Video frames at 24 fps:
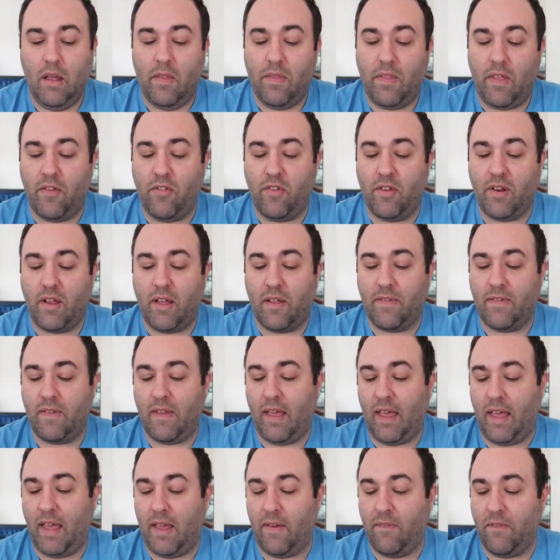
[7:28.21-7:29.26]
Then she talks
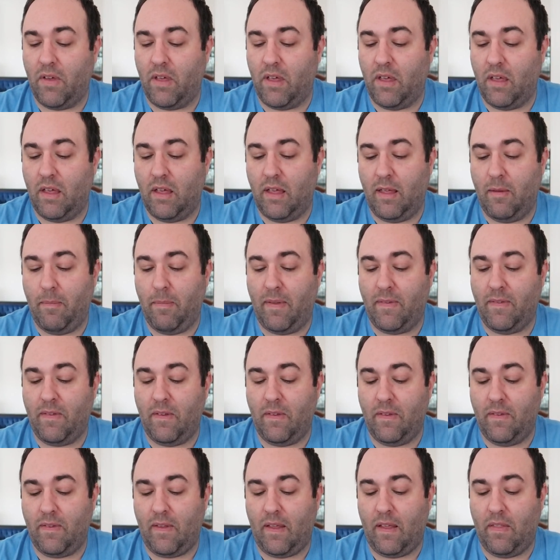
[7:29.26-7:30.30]
to Ava and
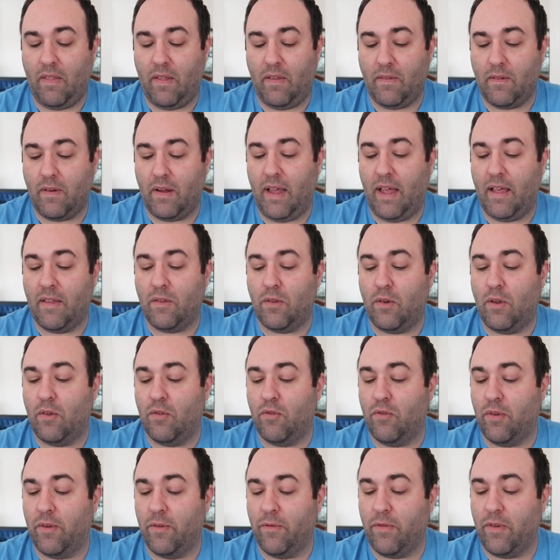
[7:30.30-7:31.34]
basically saying that Zarya has no
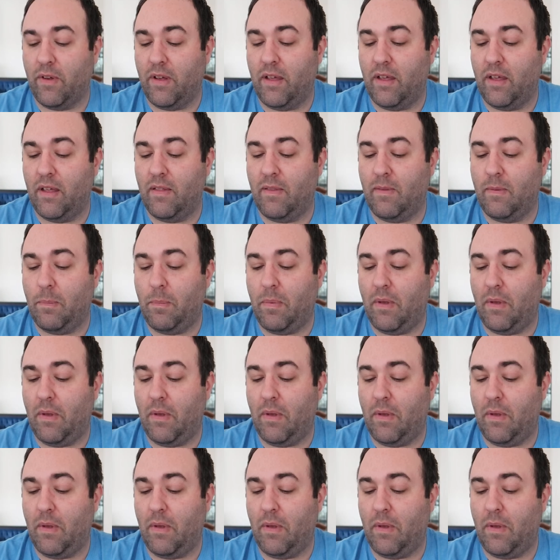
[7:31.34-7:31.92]
true friends,